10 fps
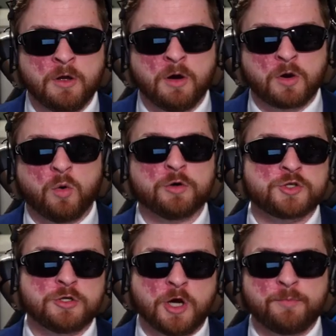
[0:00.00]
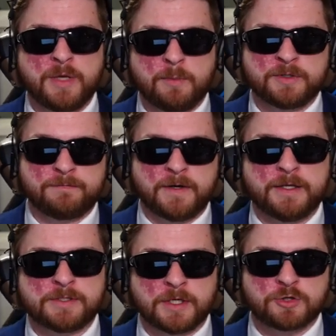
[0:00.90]
a court should not be able to
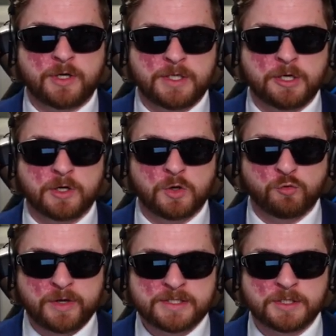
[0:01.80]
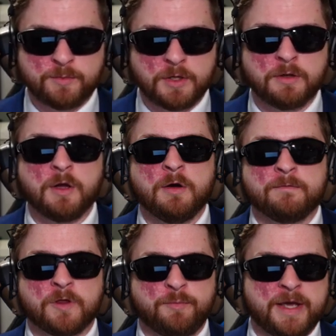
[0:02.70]
find such criteria reasonable
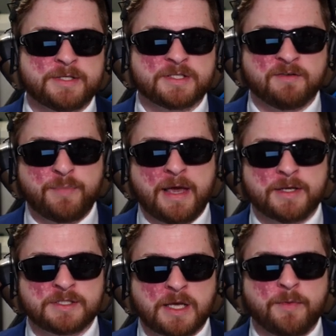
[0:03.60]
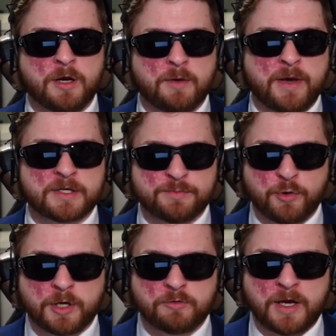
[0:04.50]
for the basis of banning semi-automatic
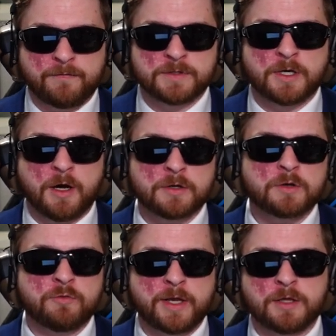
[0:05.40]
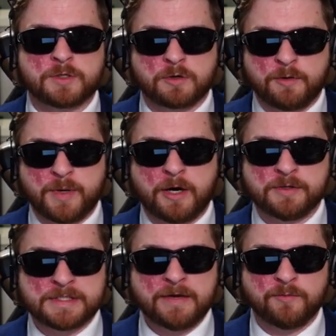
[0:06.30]
sporting rifles under the regulatory
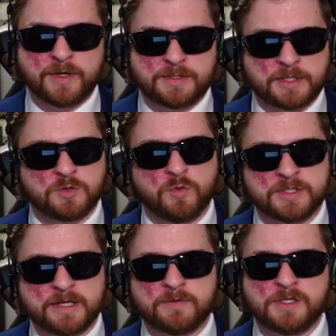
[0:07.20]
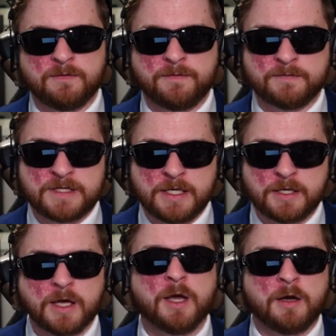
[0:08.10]
powers given by Section
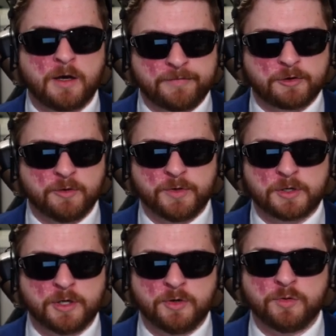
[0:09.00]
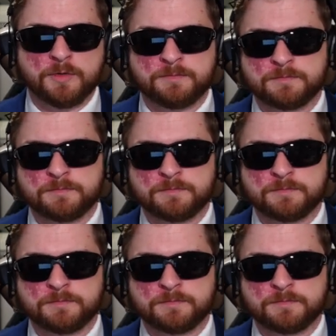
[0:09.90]
117.15 of the Criminal Code.